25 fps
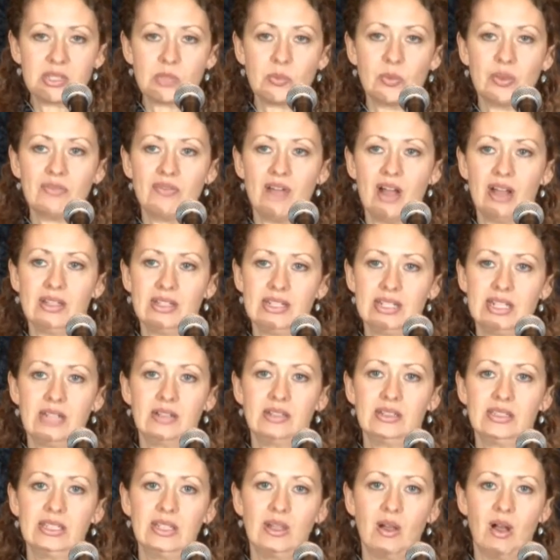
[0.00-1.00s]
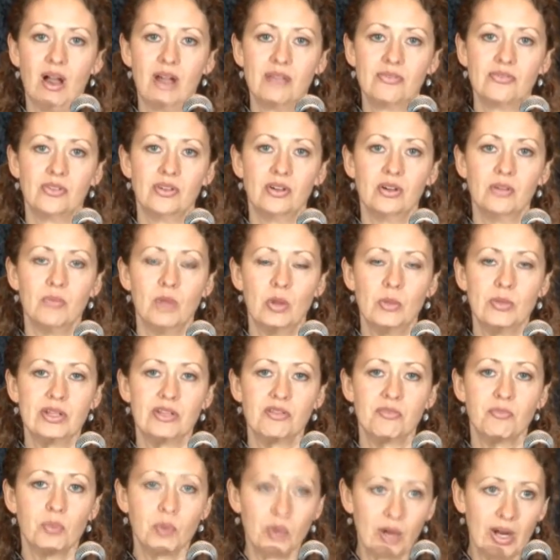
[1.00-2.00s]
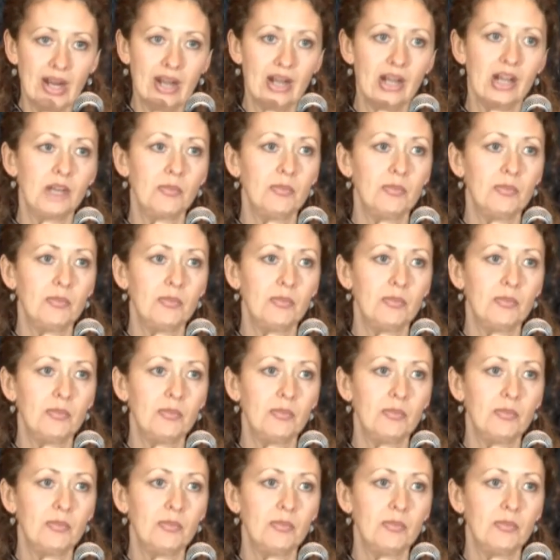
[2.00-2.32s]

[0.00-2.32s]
we voluntarily offer a moment of prayer.